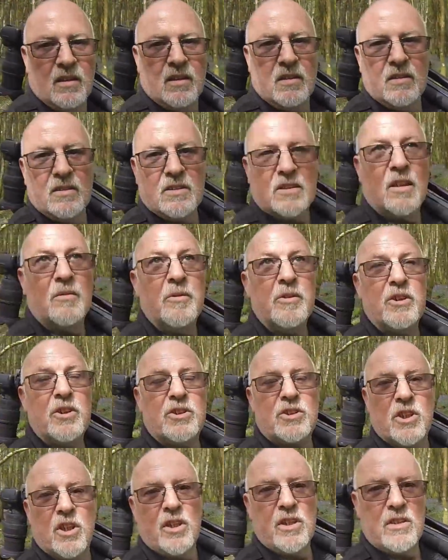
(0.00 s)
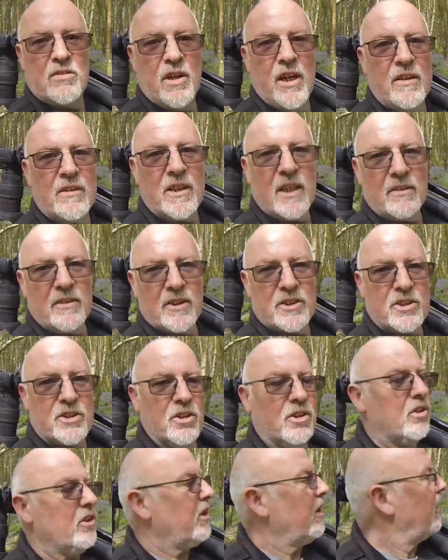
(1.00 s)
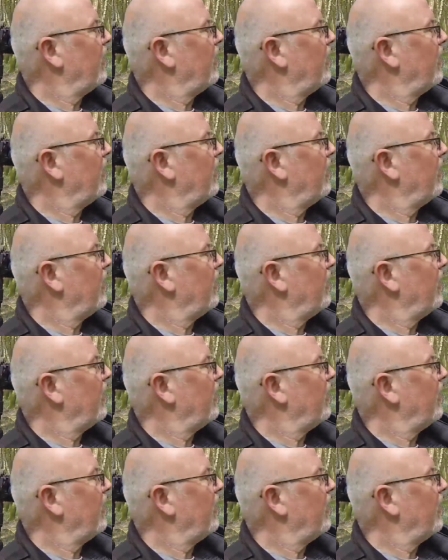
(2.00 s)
So let me just turn you around out the sun.